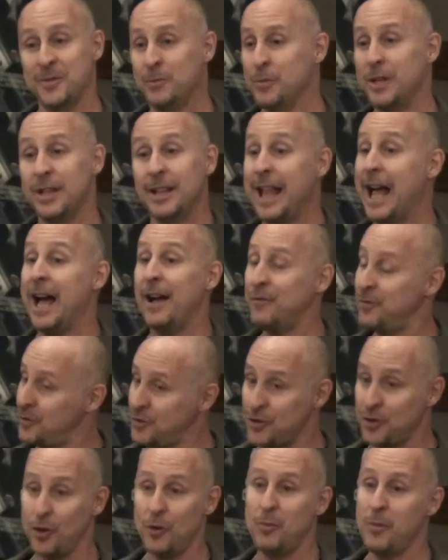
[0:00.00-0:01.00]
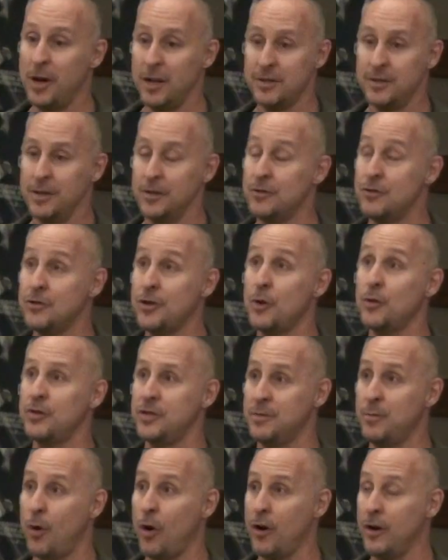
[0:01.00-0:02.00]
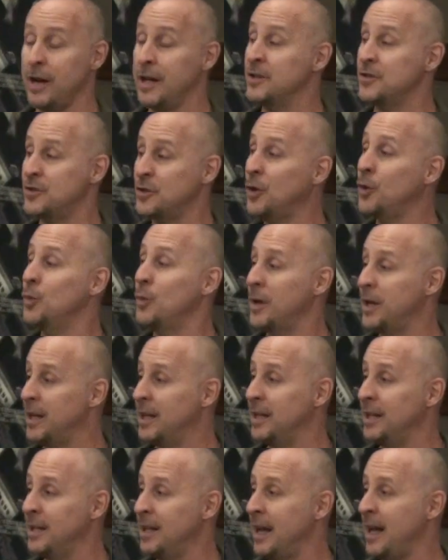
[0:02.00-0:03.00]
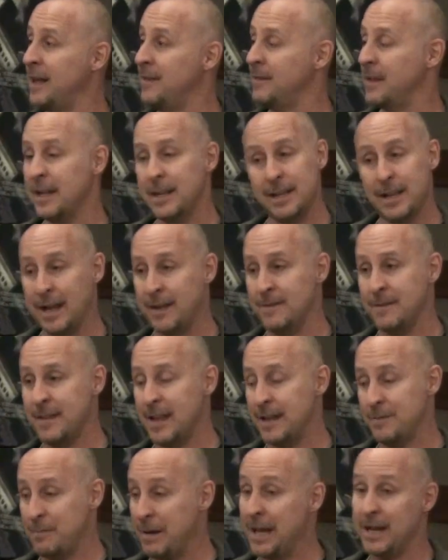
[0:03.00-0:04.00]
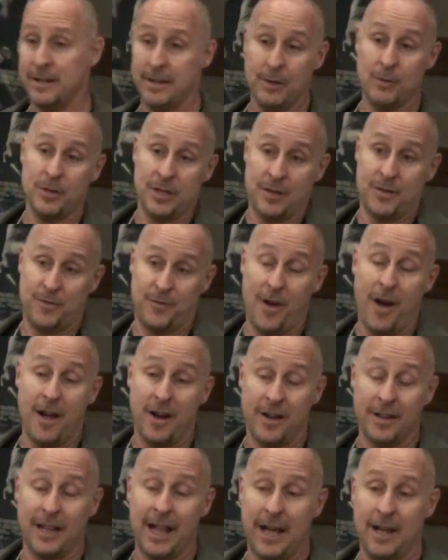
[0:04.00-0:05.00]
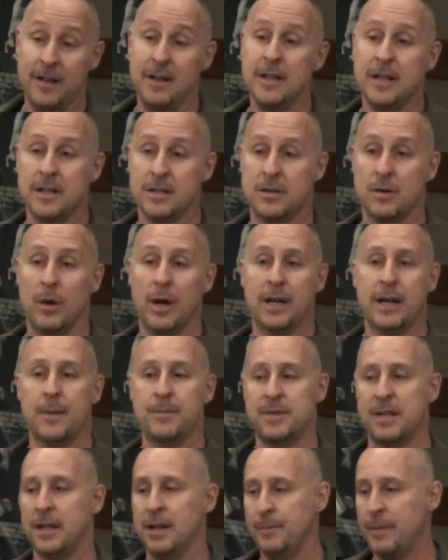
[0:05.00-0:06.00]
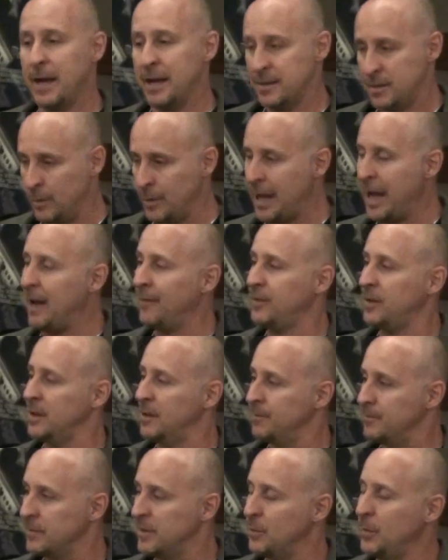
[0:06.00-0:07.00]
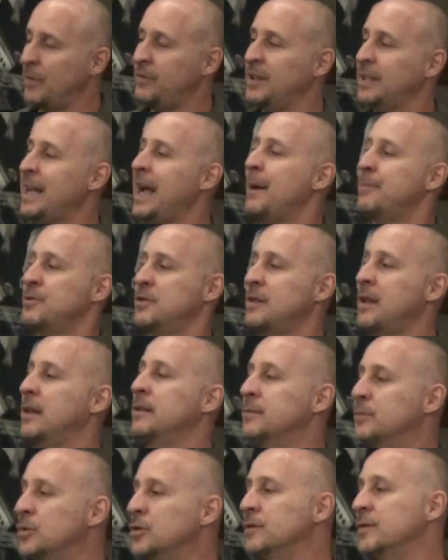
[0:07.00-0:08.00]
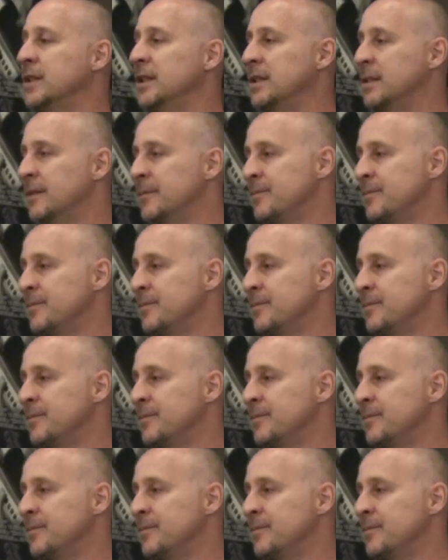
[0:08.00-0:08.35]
We laughed so much. They're so smart and so witty, and they were just fun and laugh. So I kept saying to Ben, I said, we have to capture that in the movie.